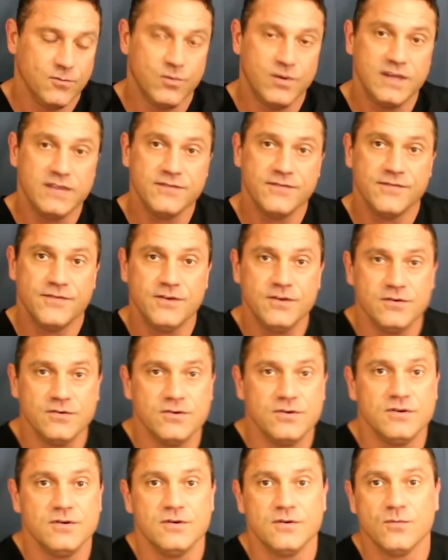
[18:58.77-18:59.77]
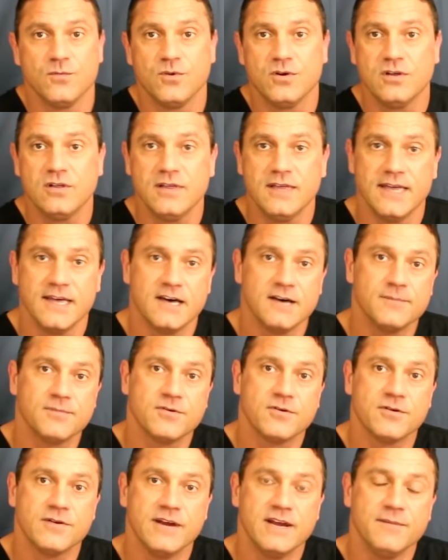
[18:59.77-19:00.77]
with food will
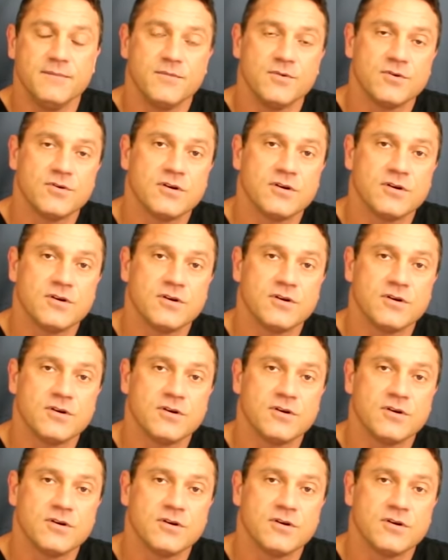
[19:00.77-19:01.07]
help create